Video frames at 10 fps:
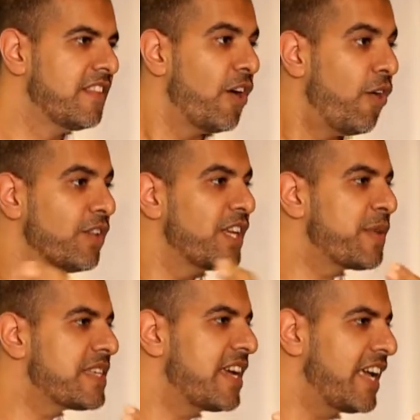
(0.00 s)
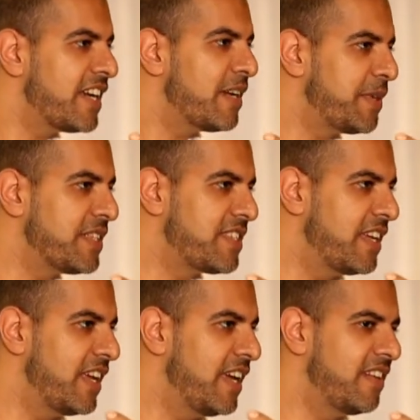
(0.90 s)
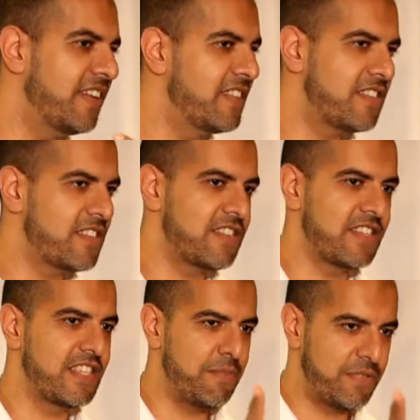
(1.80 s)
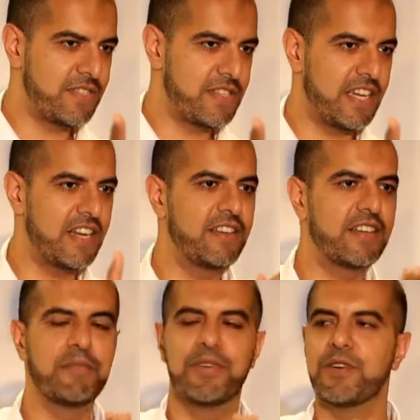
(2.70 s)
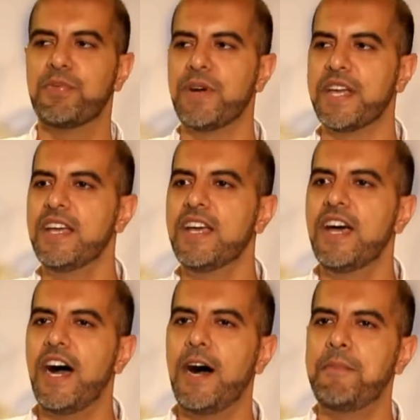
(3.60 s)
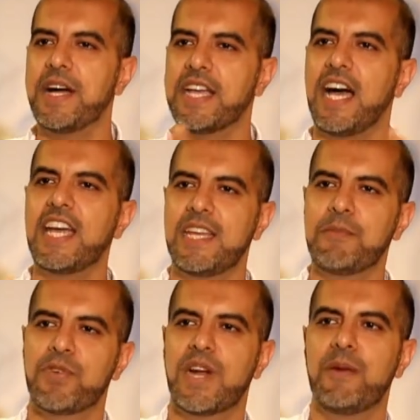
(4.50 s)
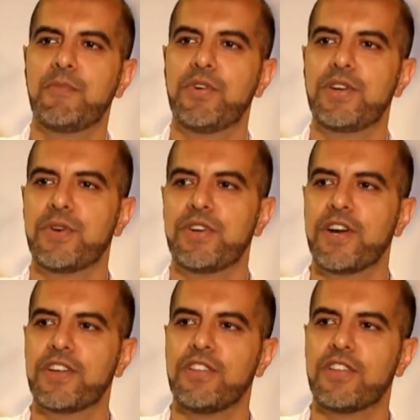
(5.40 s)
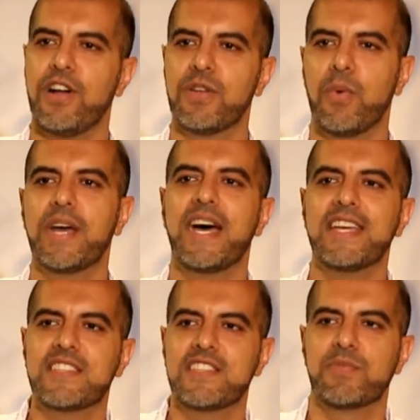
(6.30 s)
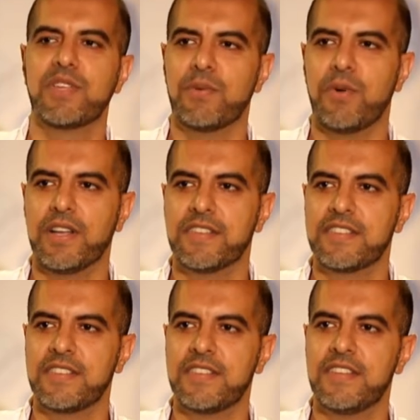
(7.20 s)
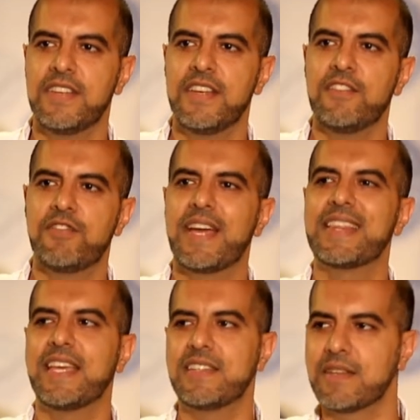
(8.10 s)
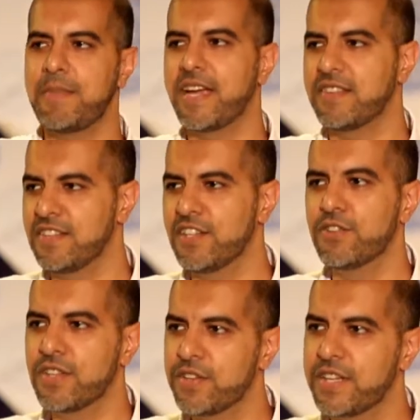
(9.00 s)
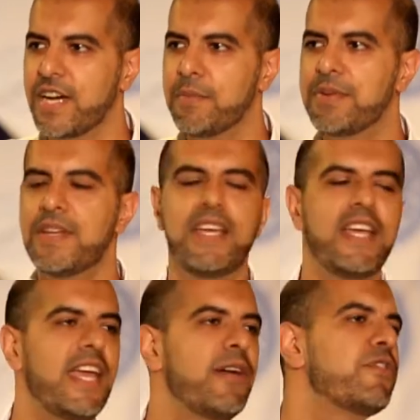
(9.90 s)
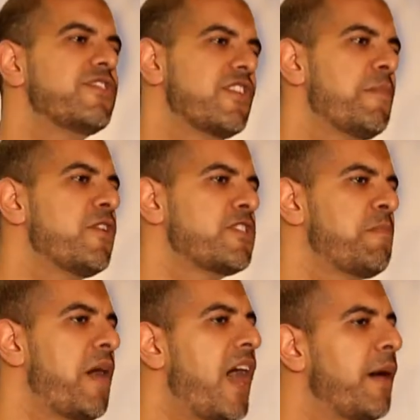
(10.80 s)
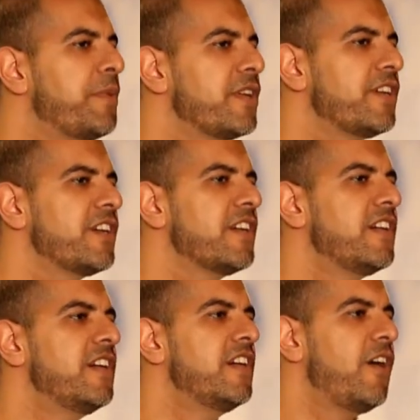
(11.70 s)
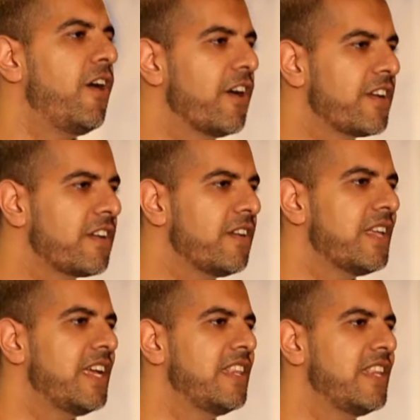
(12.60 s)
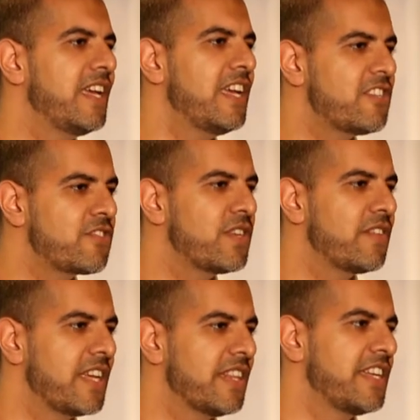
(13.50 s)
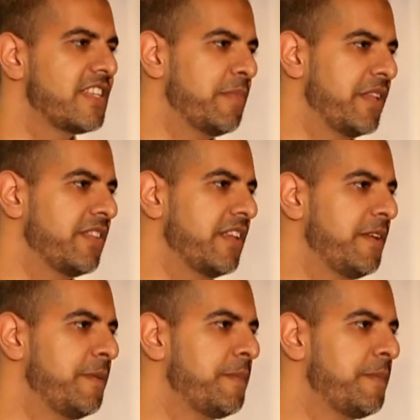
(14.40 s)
The only reason I ended up on CNN, and this is just an example just to kind of complete your point, a guy named Graham Wood wrote an article called What ISIS Really Wants for Atlantic Magazine. You can look it up. It was the most popular article in the history of the Atlantic Monthly.